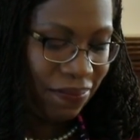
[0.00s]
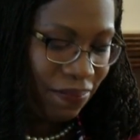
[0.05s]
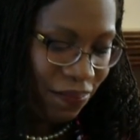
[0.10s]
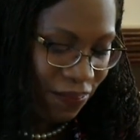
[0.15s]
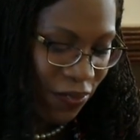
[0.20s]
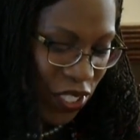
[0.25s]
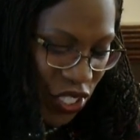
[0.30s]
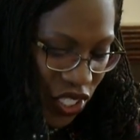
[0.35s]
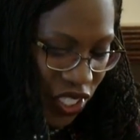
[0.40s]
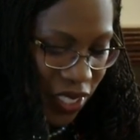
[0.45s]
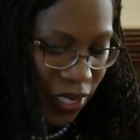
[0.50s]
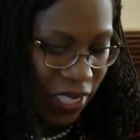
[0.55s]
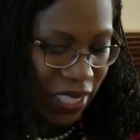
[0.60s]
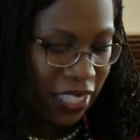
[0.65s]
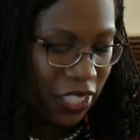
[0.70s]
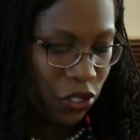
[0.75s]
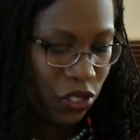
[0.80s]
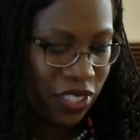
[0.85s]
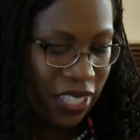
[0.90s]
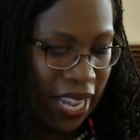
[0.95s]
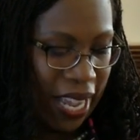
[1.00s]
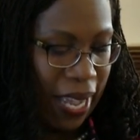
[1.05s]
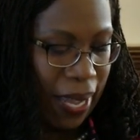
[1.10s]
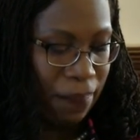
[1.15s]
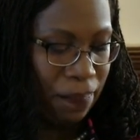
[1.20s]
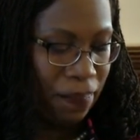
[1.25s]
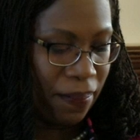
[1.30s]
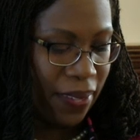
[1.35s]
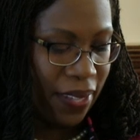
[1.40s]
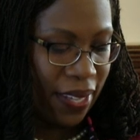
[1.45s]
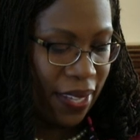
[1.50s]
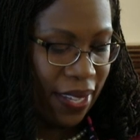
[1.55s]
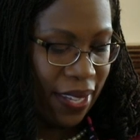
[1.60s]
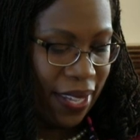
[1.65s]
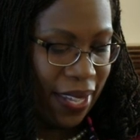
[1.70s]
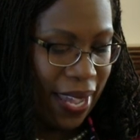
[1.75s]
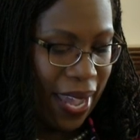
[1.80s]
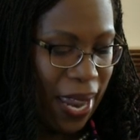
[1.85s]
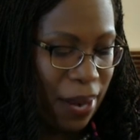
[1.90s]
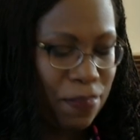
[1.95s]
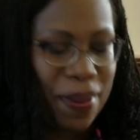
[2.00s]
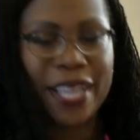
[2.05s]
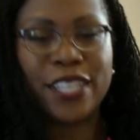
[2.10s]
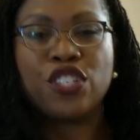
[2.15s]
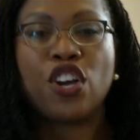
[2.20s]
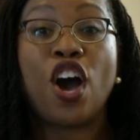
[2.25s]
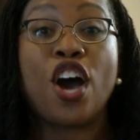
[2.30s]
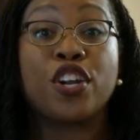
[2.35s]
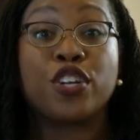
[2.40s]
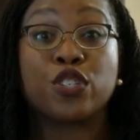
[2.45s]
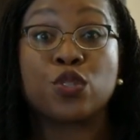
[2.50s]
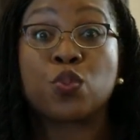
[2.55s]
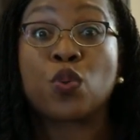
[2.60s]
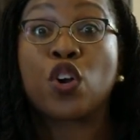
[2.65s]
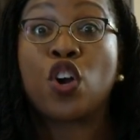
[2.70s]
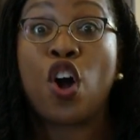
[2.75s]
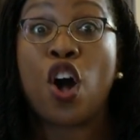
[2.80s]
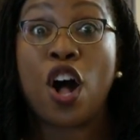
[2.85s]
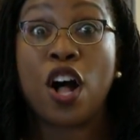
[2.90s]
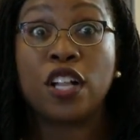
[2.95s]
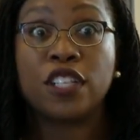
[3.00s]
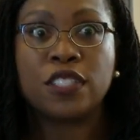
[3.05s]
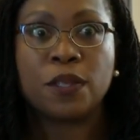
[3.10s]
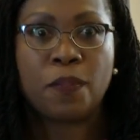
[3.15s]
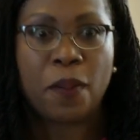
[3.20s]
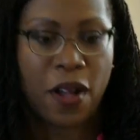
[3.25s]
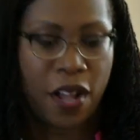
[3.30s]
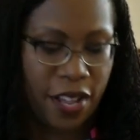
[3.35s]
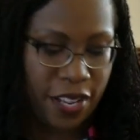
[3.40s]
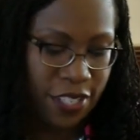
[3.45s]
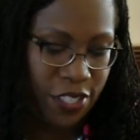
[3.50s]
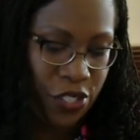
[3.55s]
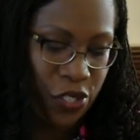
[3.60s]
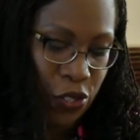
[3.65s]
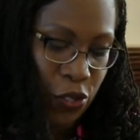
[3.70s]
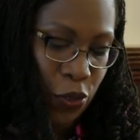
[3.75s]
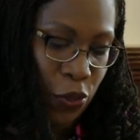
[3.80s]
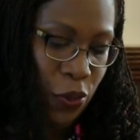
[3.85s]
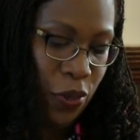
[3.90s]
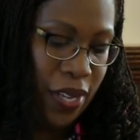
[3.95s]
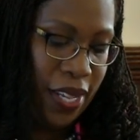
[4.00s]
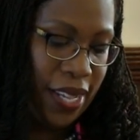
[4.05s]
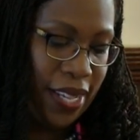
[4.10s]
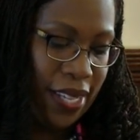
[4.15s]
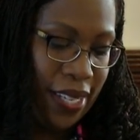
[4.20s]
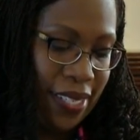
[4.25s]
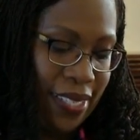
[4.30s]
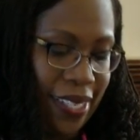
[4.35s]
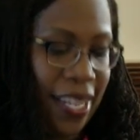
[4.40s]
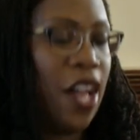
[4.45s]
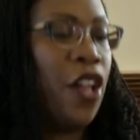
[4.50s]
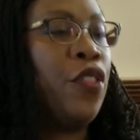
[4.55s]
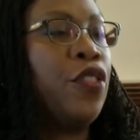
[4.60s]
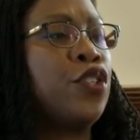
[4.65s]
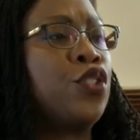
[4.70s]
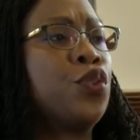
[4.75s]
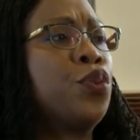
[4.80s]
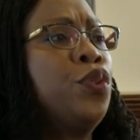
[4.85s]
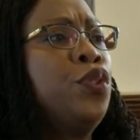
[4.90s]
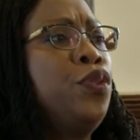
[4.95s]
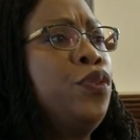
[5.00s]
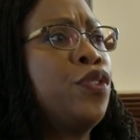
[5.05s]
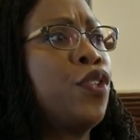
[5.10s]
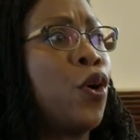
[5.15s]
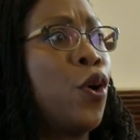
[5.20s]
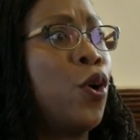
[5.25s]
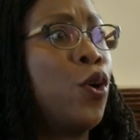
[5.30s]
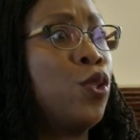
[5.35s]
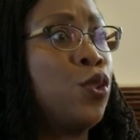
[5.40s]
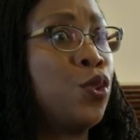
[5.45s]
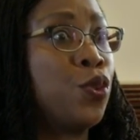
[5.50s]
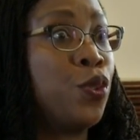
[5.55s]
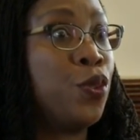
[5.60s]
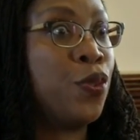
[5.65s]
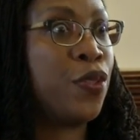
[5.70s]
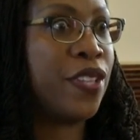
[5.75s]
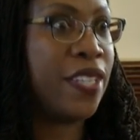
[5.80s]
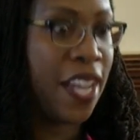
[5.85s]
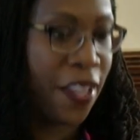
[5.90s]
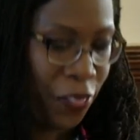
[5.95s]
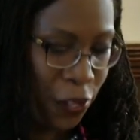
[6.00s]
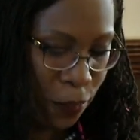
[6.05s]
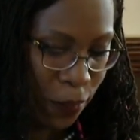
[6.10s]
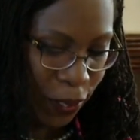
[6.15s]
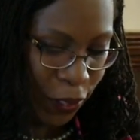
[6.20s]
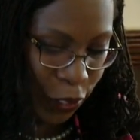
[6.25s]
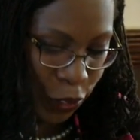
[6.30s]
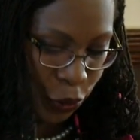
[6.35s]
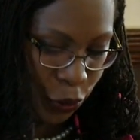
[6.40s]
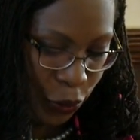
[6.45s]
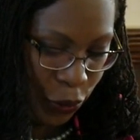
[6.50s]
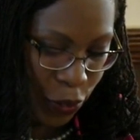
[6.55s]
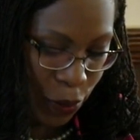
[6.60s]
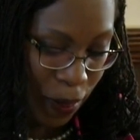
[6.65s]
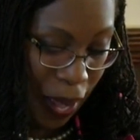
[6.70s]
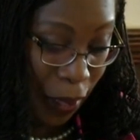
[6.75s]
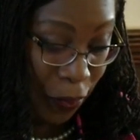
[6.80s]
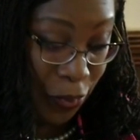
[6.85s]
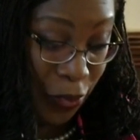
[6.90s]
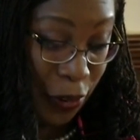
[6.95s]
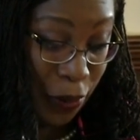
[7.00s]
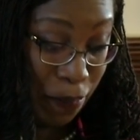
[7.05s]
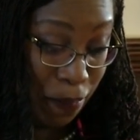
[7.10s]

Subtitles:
for just a little time, and my daughters were called upon to tell the truth, the whole truth, and nothing but the truth about their